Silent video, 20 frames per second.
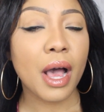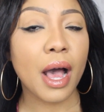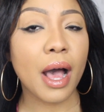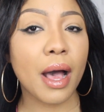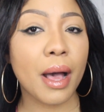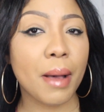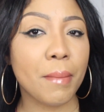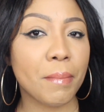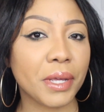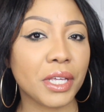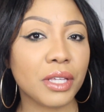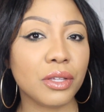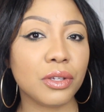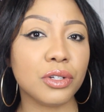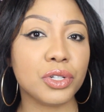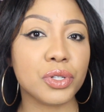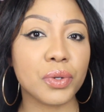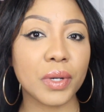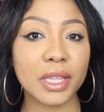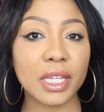but
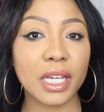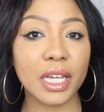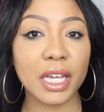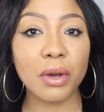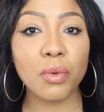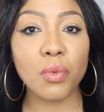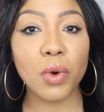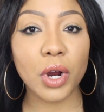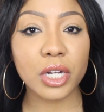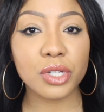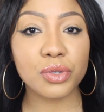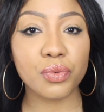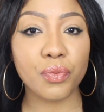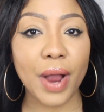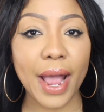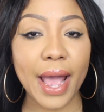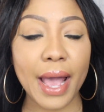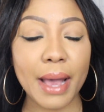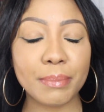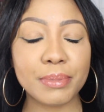doing the It Works
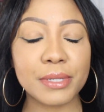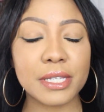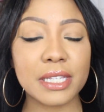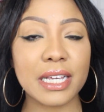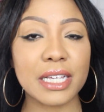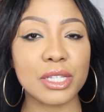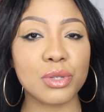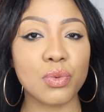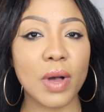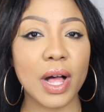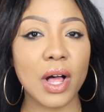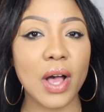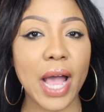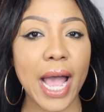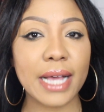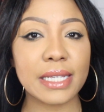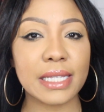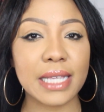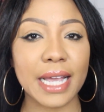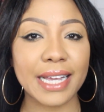wraps, as well
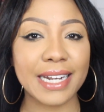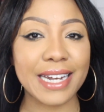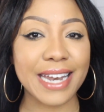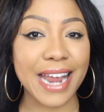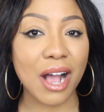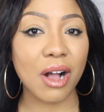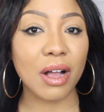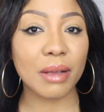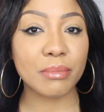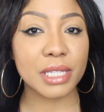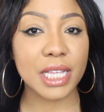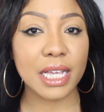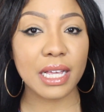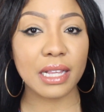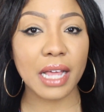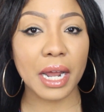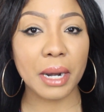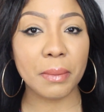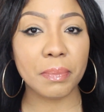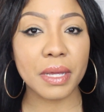as like now I'm seeing
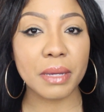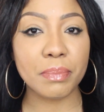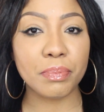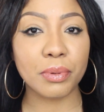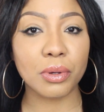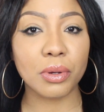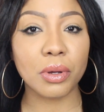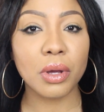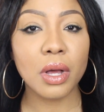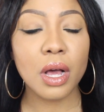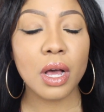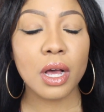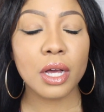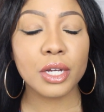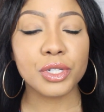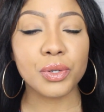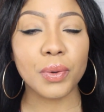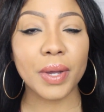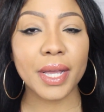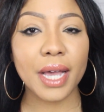a lot of people
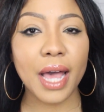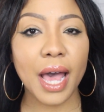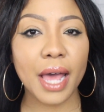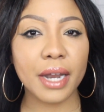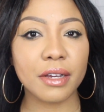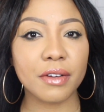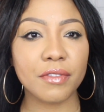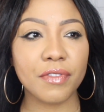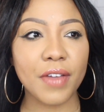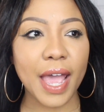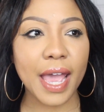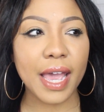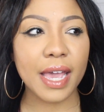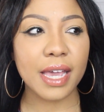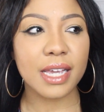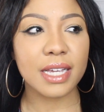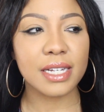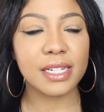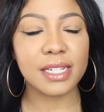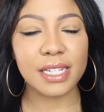doing kind of
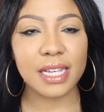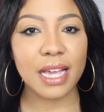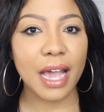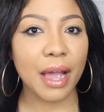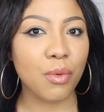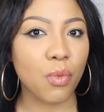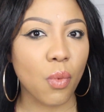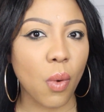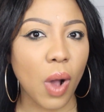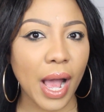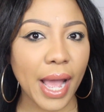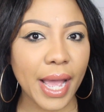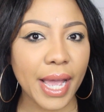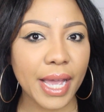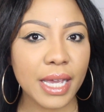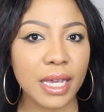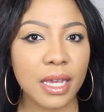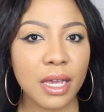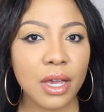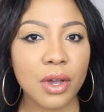a
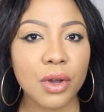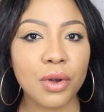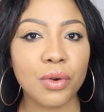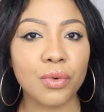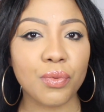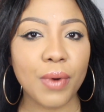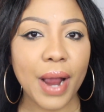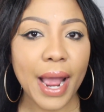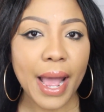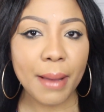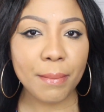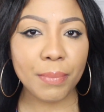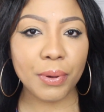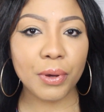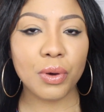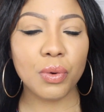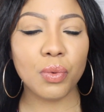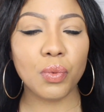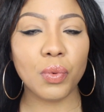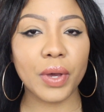DIY
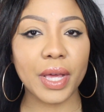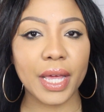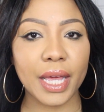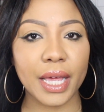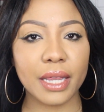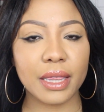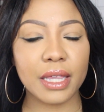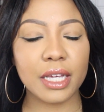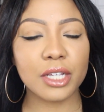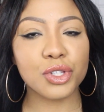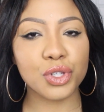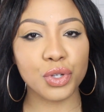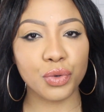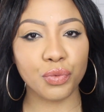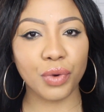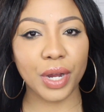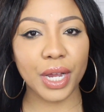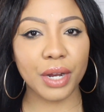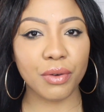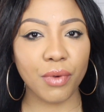wrap with
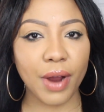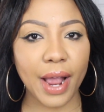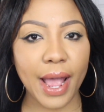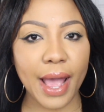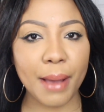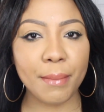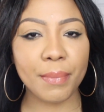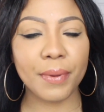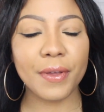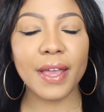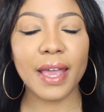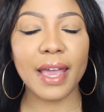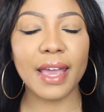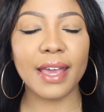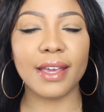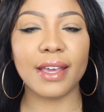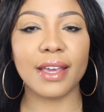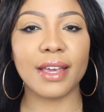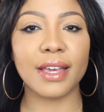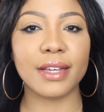saran wrap
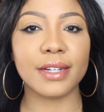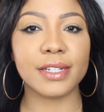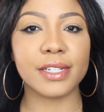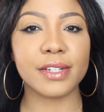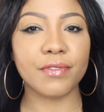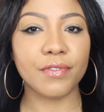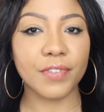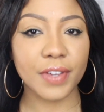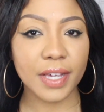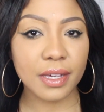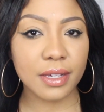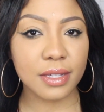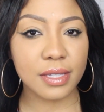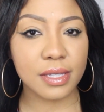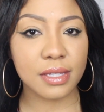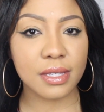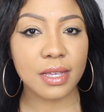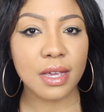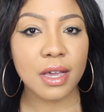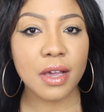and
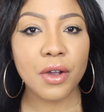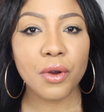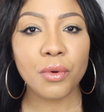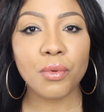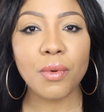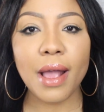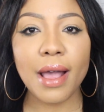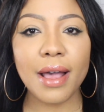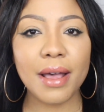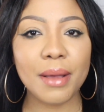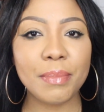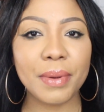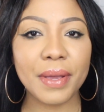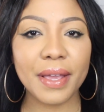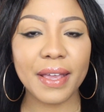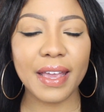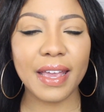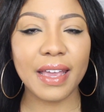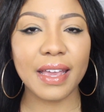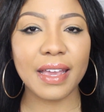Vicks rub,
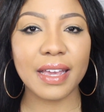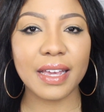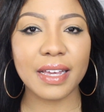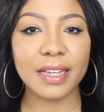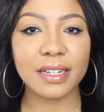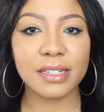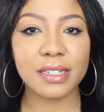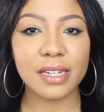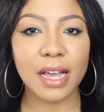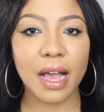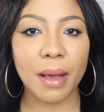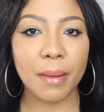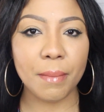and